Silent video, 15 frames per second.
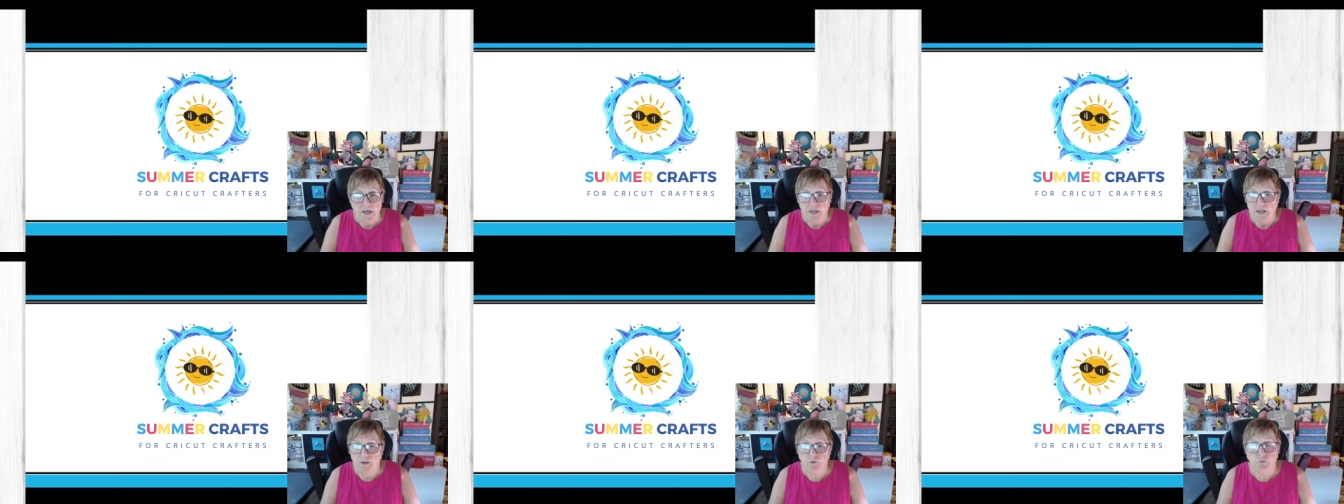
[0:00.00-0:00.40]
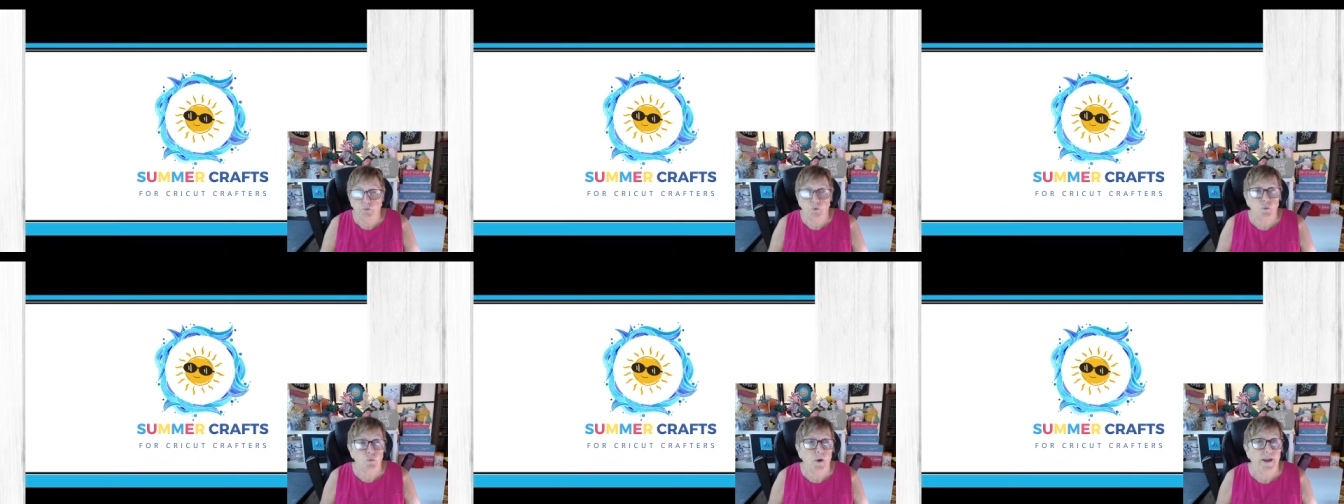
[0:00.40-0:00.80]
If
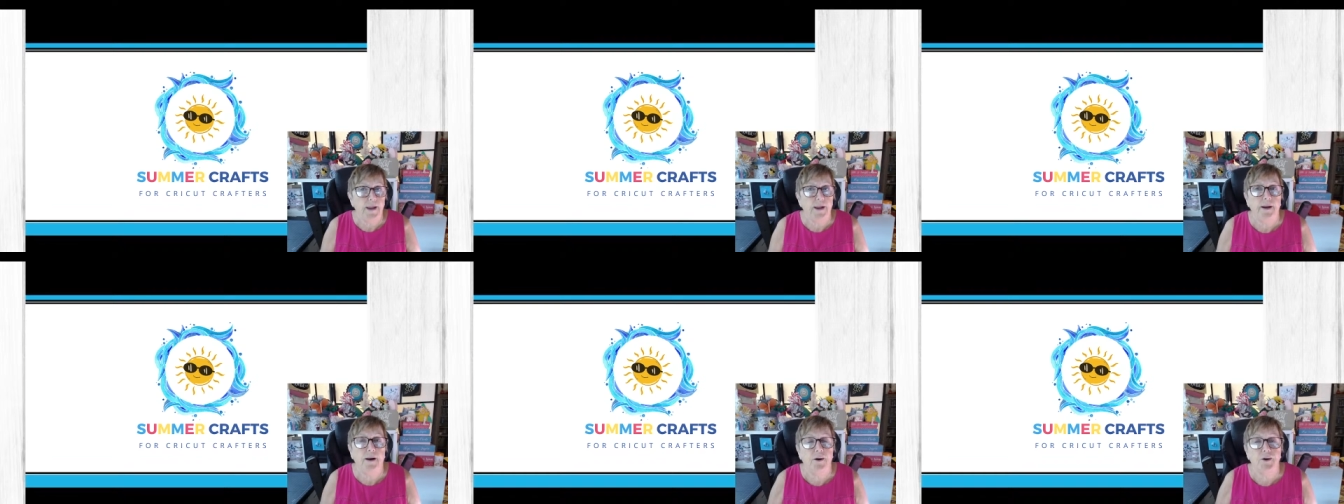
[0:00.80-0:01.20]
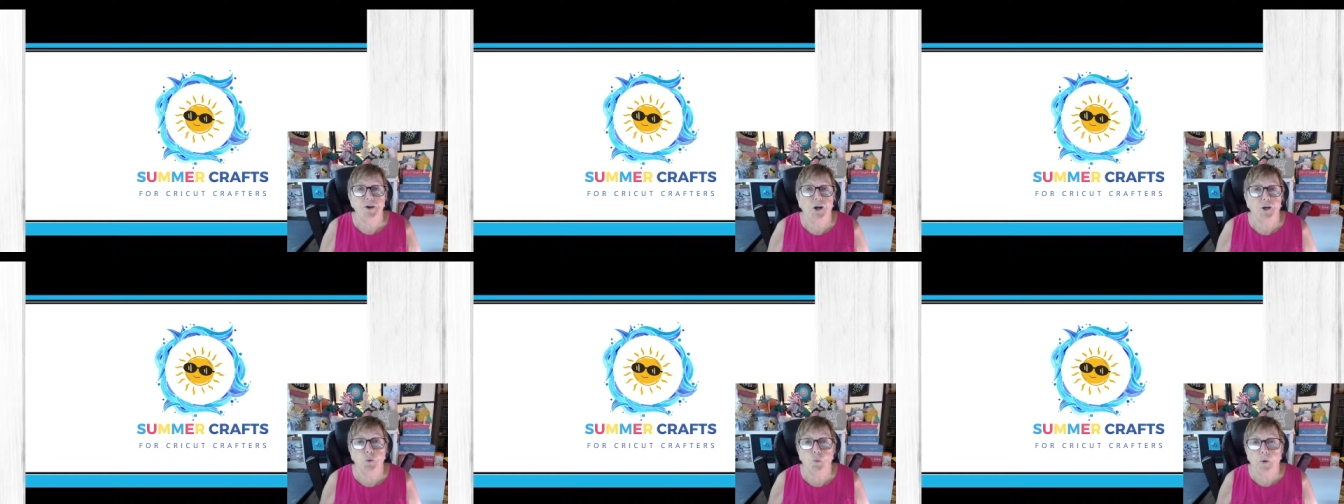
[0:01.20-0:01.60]
you are
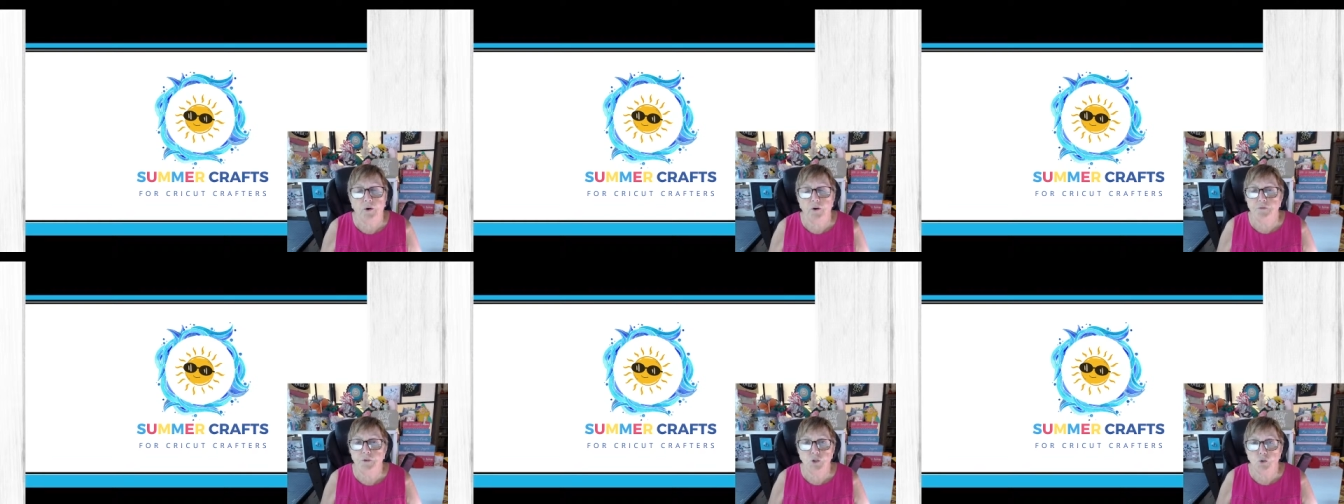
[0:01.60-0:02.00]
not aware of it,